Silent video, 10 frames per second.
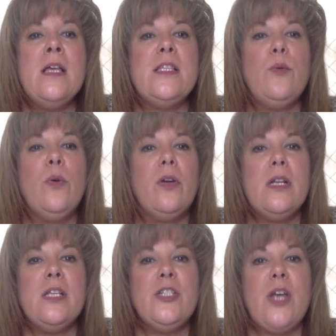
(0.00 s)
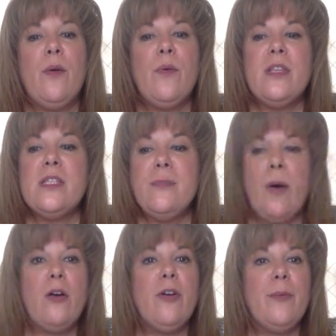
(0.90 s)
So we're going to start with a
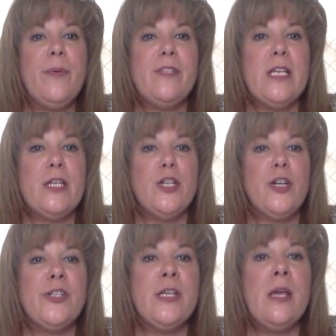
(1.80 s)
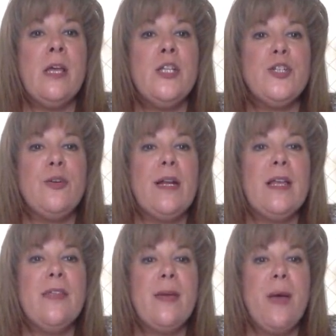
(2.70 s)
small group of teachers,
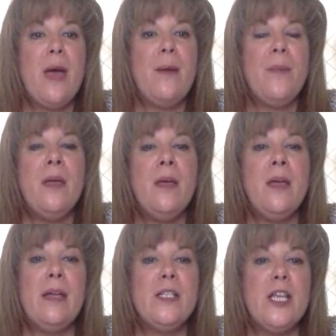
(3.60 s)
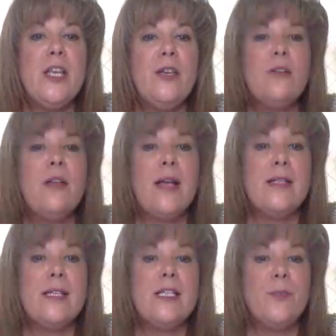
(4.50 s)
training them up to
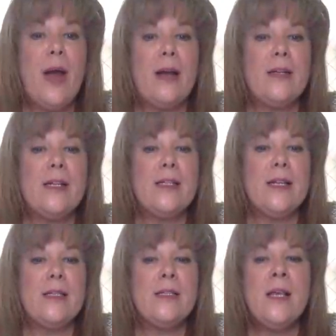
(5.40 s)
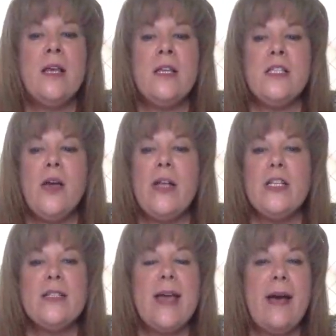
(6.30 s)
utilize these practices. So I
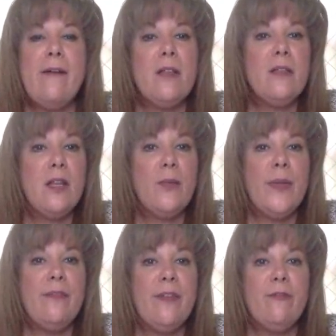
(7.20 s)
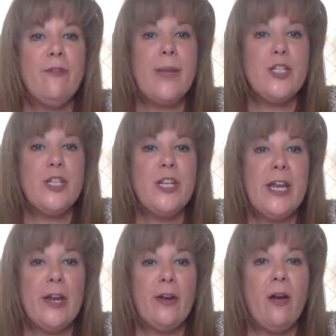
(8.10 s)
just have a little bit of information
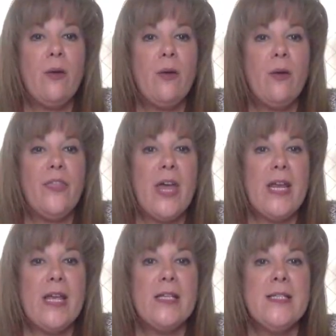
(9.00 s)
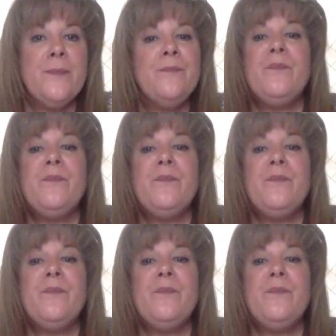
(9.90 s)
here on what that is.